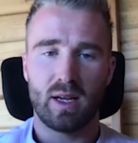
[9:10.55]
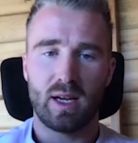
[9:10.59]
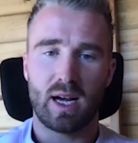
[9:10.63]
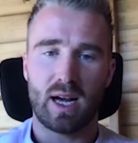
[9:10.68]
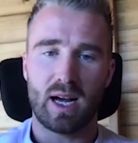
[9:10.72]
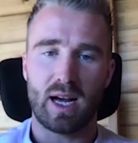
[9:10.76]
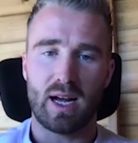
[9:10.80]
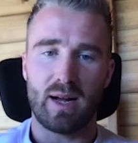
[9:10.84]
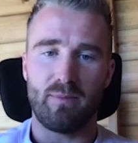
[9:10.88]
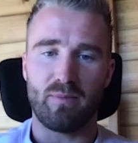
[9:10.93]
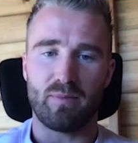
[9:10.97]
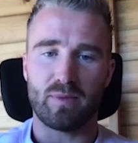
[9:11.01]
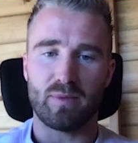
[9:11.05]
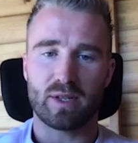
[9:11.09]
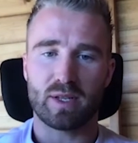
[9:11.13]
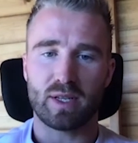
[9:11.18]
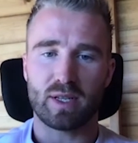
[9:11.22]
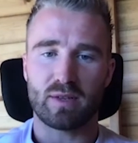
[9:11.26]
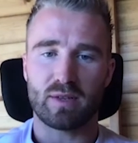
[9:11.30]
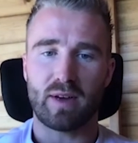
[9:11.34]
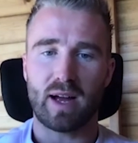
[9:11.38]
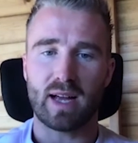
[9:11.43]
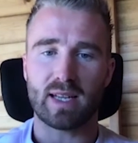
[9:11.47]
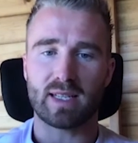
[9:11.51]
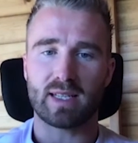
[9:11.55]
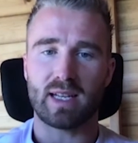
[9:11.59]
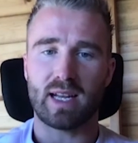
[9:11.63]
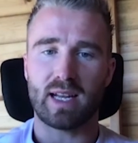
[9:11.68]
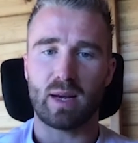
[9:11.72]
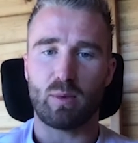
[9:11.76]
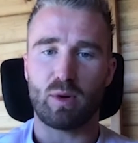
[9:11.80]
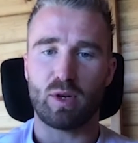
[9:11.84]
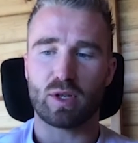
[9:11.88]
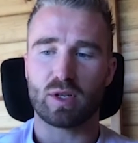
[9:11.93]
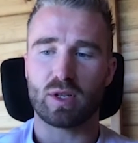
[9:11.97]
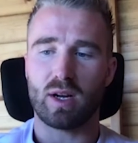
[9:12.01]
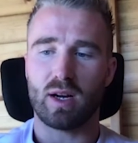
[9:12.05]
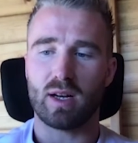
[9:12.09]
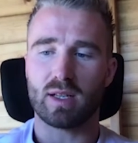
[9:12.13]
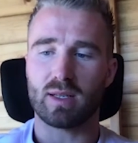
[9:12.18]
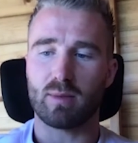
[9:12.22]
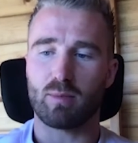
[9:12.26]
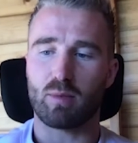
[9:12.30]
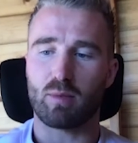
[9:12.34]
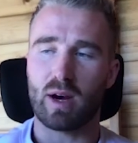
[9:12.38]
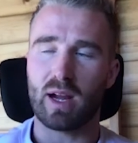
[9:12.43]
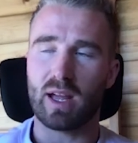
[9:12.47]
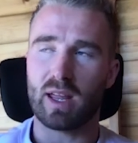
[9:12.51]
Um, so it's fascinating when you start to
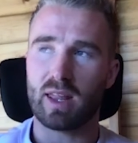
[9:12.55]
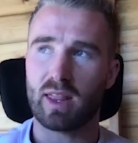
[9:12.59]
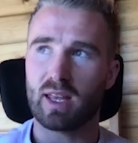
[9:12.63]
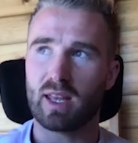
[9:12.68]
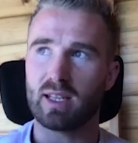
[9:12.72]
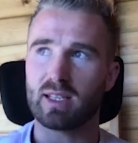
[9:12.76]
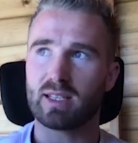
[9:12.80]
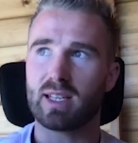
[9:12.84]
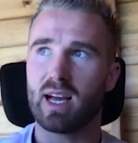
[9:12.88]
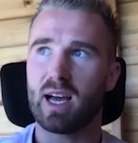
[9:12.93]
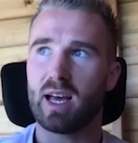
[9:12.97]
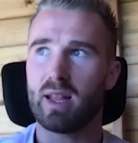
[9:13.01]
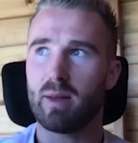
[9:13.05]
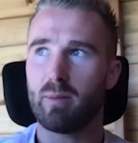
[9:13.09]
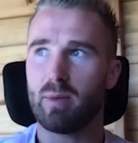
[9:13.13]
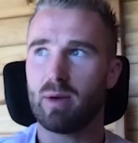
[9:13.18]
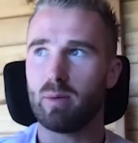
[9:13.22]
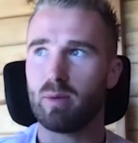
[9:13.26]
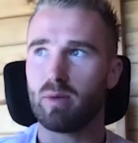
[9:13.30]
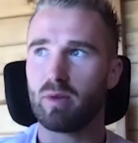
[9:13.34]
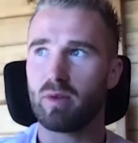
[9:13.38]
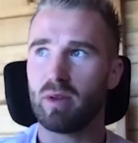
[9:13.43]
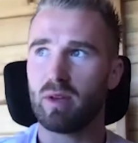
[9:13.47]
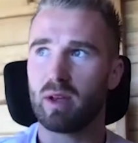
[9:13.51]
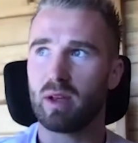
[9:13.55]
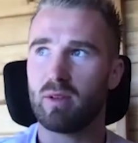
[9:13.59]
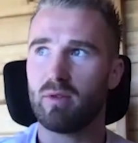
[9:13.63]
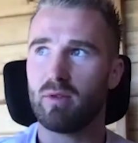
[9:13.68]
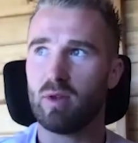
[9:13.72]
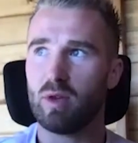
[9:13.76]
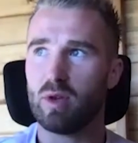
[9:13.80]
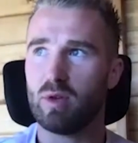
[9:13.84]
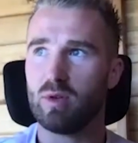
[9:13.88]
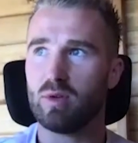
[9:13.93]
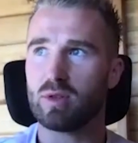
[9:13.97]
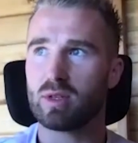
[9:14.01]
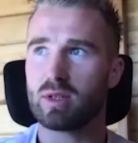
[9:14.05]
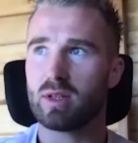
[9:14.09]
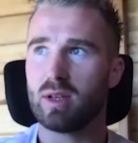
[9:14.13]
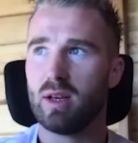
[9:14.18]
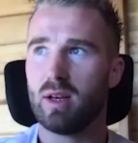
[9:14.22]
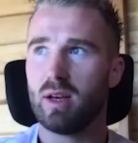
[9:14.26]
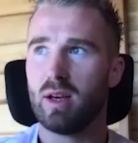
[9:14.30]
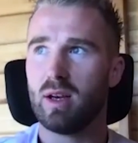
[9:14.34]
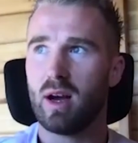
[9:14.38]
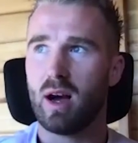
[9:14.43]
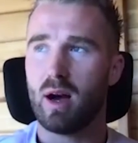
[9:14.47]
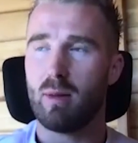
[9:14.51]
break things down that people think you use
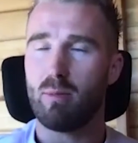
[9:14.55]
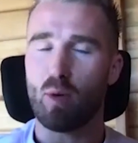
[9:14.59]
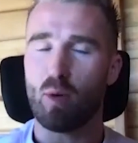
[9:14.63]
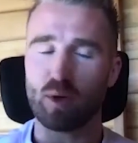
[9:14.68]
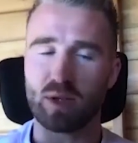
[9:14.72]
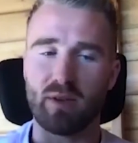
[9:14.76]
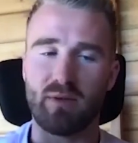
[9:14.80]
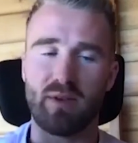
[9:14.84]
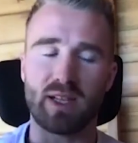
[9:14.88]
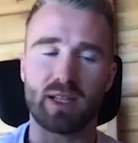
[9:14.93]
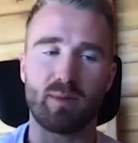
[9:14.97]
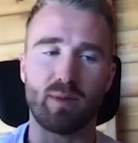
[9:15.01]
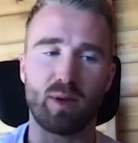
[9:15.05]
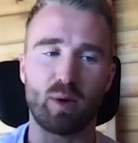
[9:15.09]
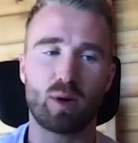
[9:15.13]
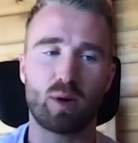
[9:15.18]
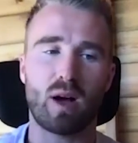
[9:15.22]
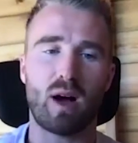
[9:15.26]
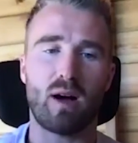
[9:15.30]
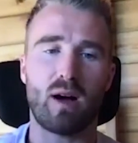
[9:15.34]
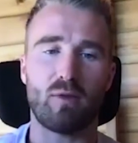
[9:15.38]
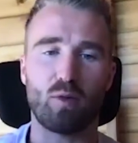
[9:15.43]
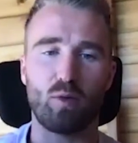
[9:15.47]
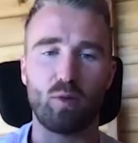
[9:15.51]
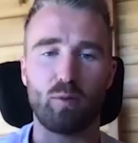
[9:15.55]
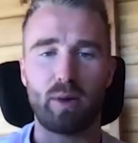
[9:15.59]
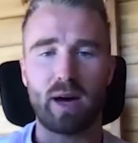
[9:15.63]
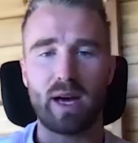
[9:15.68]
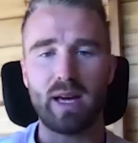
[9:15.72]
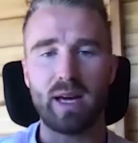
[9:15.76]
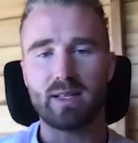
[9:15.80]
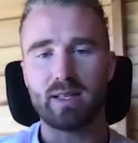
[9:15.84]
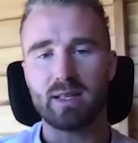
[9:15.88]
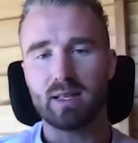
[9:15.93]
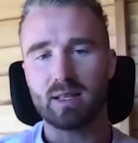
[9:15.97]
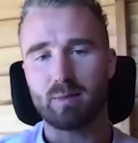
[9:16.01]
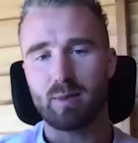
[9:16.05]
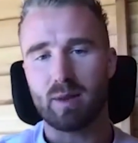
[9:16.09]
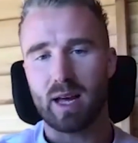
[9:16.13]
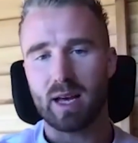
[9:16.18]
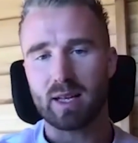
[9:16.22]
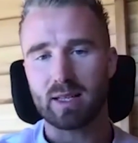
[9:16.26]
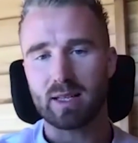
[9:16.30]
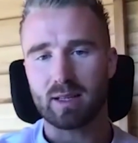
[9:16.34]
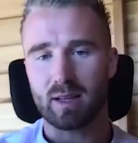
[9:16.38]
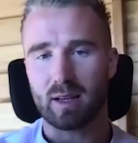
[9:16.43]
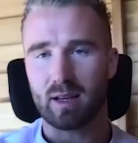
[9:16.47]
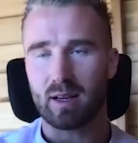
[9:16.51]
a multivitamin to cover all bases, but
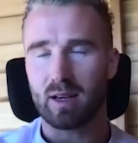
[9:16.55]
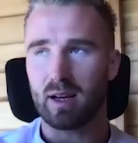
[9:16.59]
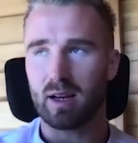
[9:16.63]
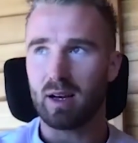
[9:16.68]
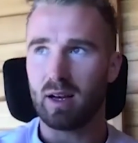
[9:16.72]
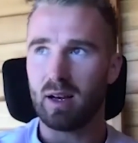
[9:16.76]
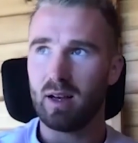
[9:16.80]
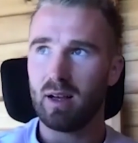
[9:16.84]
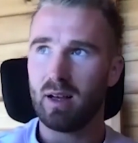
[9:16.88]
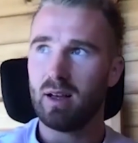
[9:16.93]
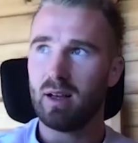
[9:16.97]
that's like a,